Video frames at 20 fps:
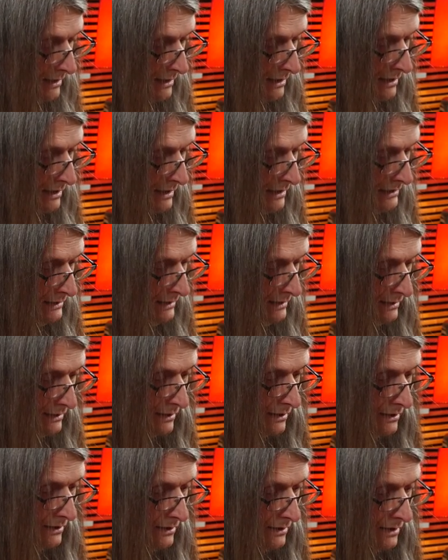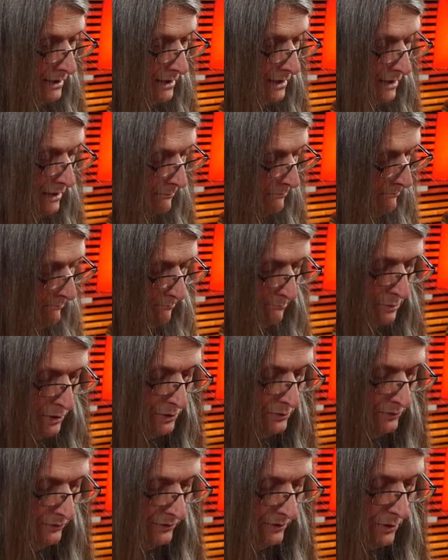I need a
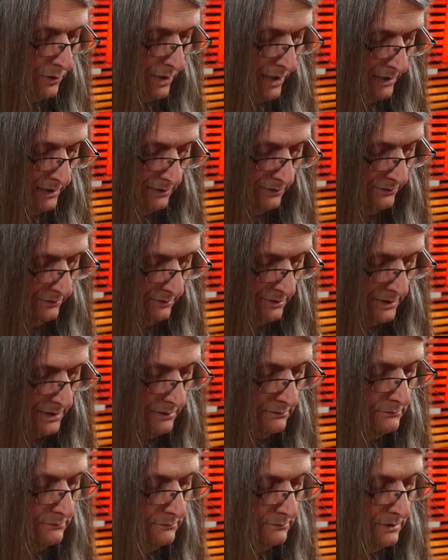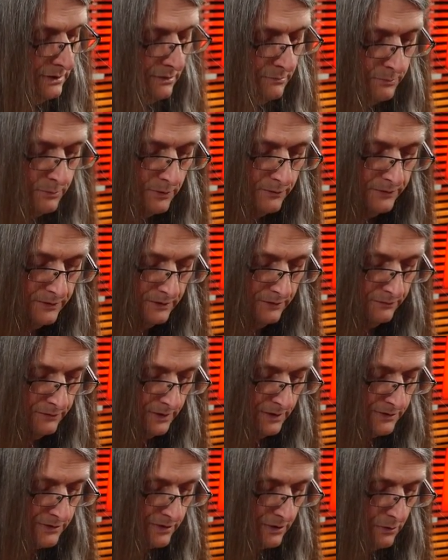boot. Oh, I can do that. It's perfectly fine.